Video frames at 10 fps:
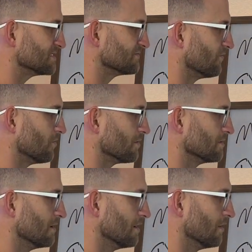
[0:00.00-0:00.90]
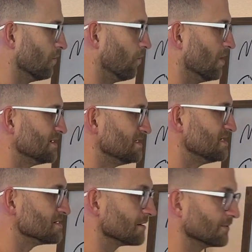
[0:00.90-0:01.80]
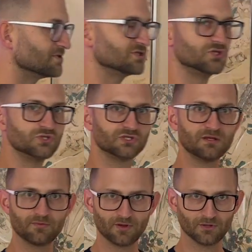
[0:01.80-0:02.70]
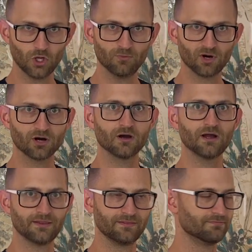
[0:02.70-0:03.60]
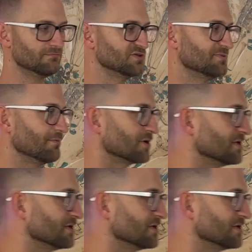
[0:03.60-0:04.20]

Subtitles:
for 1 year, which is usually a low bar, and most people can